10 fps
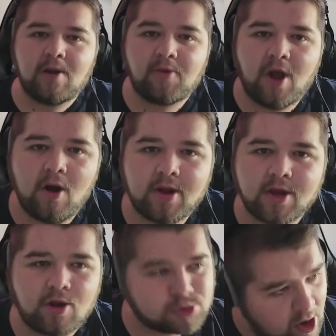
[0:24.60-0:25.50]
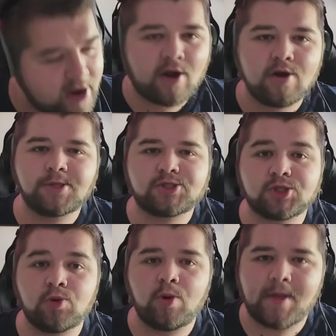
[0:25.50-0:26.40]
up, we are going to go right over
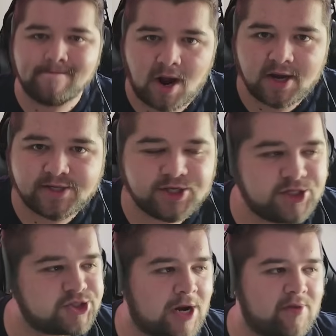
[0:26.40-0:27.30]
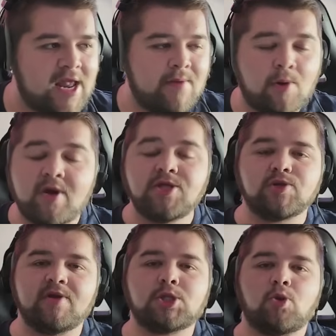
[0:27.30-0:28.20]
to the mighty Serie A, where we
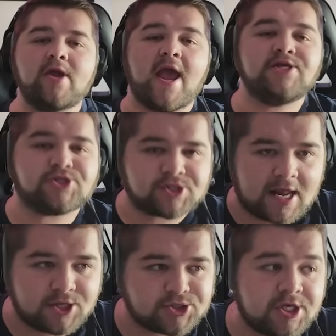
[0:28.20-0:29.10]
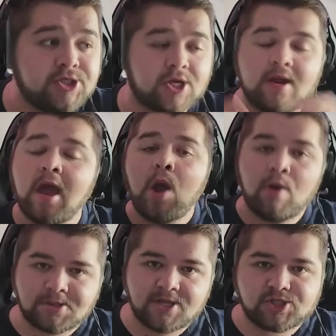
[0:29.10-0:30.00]
do enjoy a stellar season
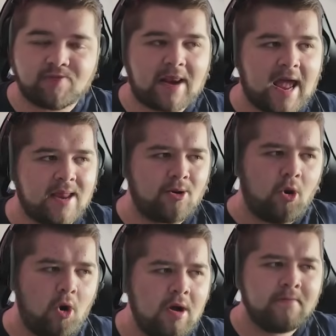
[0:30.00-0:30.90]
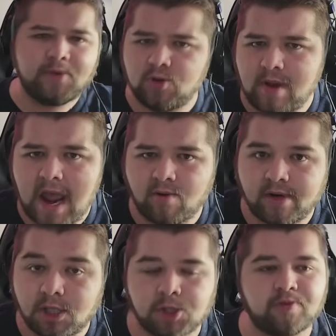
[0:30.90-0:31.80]
with Inter Milan, or Blue
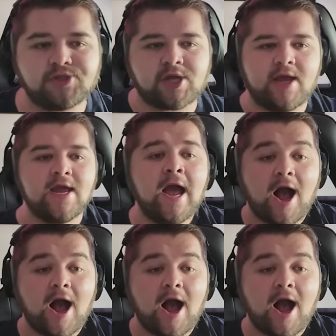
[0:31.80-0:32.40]
Neri, should we say.